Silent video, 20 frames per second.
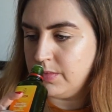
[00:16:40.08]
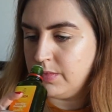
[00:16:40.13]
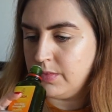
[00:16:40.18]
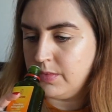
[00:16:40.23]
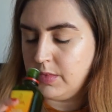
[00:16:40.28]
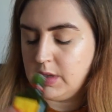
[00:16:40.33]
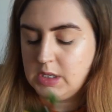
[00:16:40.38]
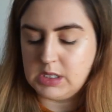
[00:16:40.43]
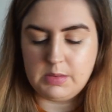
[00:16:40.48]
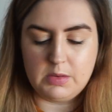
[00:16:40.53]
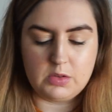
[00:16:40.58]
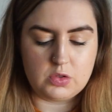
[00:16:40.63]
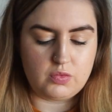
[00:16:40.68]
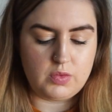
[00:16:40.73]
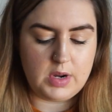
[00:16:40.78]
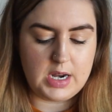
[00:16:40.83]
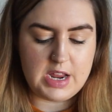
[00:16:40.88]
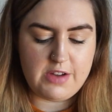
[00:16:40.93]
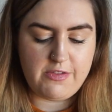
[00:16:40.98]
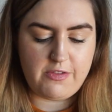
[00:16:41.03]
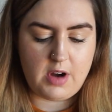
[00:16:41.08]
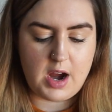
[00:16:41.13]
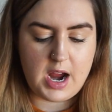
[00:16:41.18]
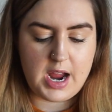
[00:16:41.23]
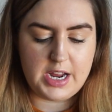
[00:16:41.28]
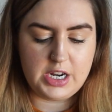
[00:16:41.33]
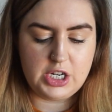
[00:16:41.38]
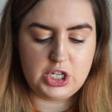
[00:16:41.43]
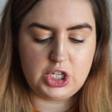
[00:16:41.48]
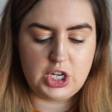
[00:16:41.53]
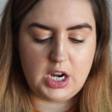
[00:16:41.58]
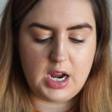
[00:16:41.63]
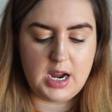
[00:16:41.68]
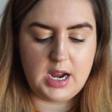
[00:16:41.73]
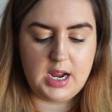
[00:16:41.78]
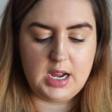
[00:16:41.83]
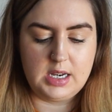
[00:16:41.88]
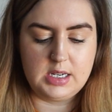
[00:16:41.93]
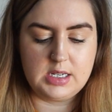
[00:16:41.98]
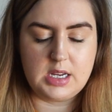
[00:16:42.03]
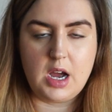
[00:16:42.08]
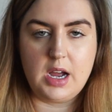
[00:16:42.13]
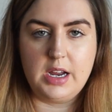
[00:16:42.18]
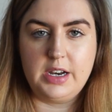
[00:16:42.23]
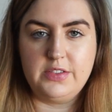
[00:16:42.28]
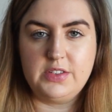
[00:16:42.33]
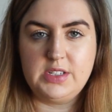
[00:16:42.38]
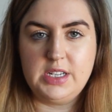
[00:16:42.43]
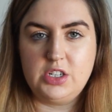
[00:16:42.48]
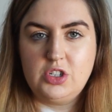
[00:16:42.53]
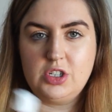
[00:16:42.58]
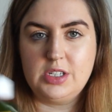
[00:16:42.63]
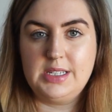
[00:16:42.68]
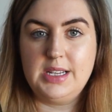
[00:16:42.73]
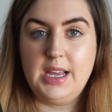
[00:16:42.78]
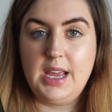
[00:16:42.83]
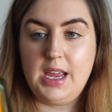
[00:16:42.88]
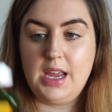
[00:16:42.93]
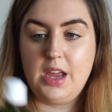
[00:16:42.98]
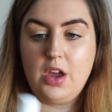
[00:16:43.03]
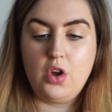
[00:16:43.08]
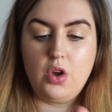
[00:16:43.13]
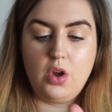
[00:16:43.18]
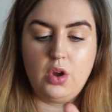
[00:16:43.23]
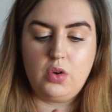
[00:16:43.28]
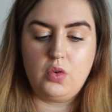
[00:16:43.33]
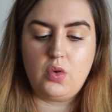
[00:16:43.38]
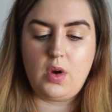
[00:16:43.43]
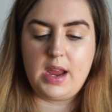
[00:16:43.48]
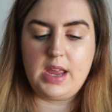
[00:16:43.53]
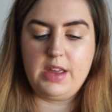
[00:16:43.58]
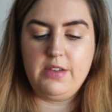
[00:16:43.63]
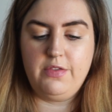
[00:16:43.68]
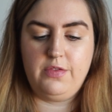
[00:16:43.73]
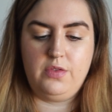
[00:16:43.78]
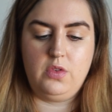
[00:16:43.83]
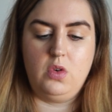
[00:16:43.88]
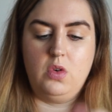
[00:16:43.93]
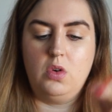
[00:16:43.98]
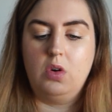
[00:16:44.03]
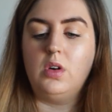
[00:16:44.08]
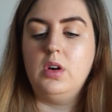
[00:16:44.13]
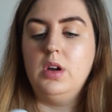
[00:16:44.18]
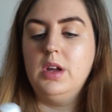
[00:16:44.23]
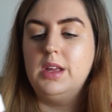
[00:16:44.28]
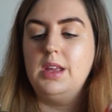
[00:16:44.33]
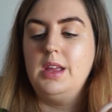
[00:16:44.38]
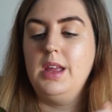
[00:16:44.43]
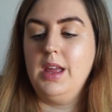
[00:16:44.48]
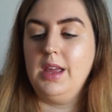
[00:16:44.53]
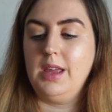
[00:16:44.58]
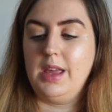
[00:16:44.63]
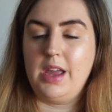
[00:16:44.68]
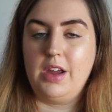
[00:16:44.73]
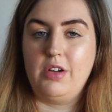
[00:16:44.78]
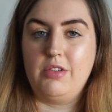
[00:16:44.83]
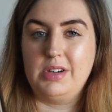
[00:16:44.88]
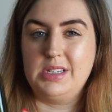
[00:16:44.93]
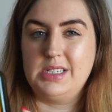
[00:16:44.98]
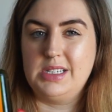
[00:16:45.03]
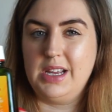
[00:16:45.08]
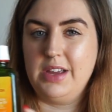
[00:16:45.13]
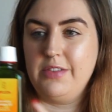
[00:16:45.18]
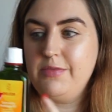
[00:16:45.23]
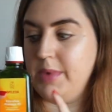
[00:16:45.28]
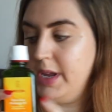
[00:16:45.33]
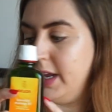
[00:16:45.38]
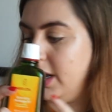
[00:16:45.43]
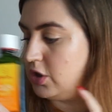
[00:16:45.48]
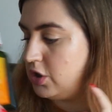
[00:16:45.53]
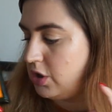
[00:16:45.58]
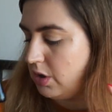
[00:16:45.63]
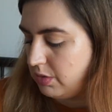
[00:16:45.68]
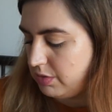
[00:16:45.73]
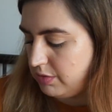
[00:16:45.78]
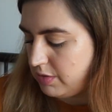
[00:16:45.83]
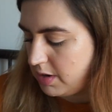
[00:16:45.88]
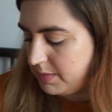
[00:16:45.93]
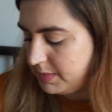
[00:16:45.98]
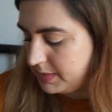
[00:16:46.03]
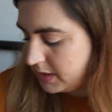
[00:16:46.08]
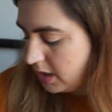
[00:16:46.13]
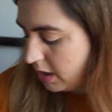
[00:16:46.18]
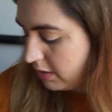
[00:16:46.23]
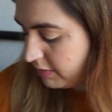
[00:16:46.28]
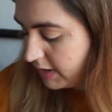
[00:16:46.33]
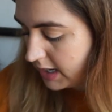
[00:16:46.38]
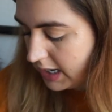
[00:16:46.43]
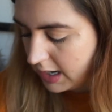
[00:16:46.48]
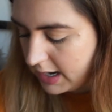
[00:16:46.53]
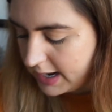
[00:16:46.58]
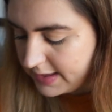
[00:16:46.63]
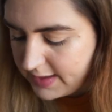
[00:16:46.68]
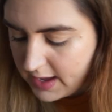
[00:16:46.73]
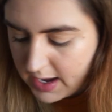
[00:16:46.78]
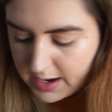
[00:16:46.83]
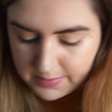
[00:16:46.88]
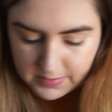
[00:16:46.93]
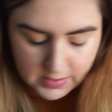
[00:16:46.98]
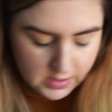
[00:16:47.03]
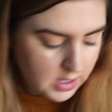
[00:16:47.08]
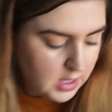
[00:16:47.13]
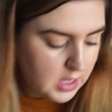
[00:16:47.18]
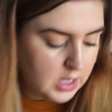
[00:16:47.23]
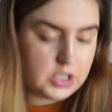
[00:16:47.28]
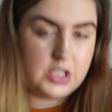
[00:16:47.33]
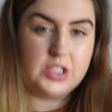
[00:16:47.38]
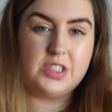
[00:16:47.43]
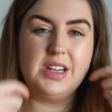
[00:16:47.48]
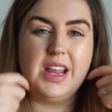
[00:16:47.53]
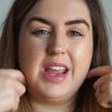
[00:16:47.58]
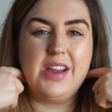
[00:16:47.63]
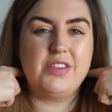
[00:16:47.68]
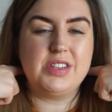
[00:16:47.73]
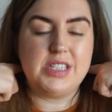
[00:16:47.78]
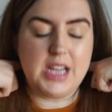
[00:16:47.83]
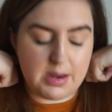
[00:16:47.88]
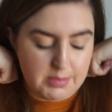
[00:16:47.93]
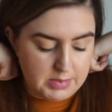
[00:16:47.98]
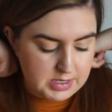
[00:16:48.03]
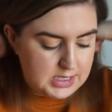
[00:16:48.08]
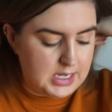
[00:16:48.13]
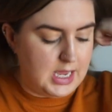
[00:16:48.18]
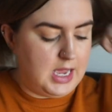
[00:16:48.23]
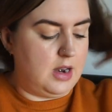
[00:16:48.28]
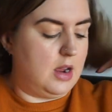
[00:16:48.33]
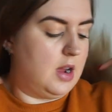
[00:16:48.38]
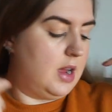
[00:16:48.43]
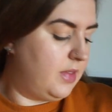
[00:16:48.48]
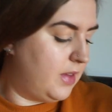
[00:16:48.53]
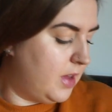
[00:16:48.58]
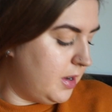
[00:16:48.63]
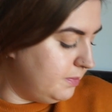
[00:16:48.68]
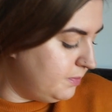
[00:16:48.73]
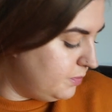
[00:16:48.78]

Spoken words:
It smells really fresh and kind of citrusy, great for getting Chris to give me a shoulder rub, so I really like that. It doesn't irritate my skin either.